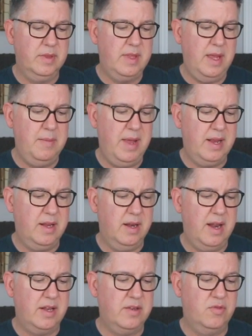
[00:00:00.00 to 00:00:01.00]
They make
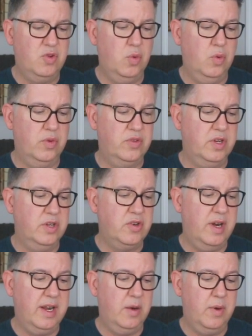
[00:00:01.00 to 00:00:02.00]
lots of tools to
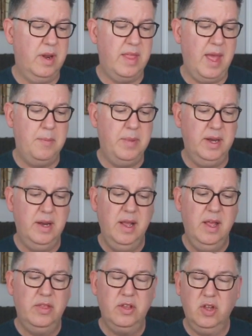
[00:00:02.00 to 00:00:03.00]
try to get rid of that, but
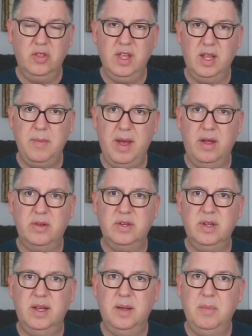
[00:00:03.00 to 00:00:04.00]
the good thing
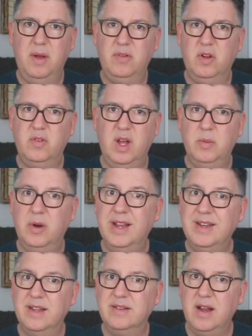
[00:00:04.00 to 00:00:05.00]
about buffalo fiber,
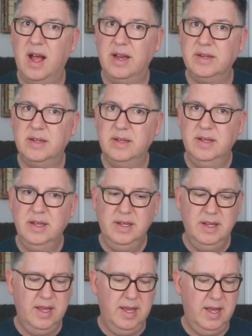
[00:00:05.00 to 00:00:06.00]
it does not.
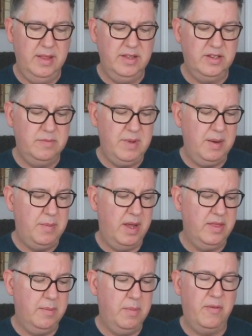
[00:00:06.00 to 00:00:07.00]
This is made
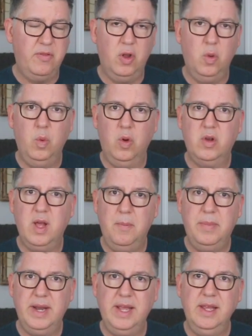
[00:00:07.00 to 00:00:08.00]
by the Buffalo Wool
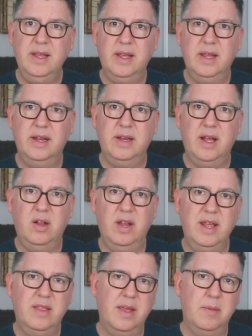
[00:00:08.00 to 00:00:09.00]
Company, and I'll
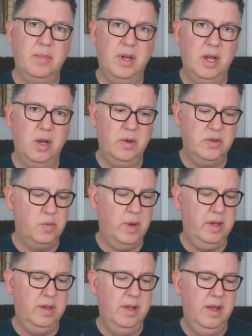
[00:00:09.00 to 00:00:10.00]
link them below as
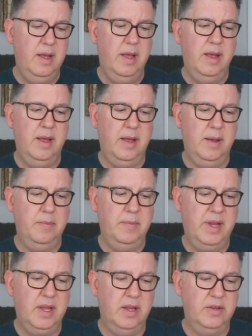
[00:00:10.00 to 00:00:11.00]
well,
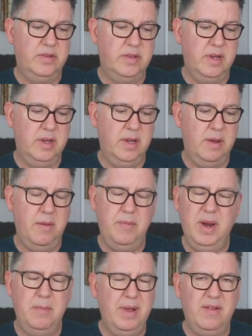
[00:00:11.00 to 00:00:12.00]
because I've
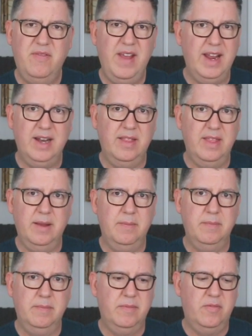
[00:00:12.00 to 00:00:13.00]
been a big fan of
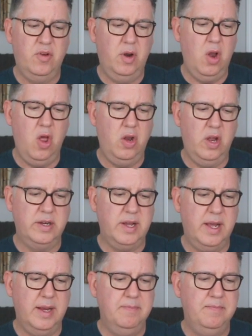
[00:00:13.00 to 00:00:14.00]
them for a long
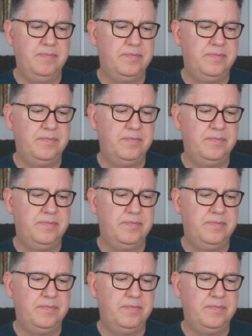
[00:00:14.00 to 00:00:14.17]
time.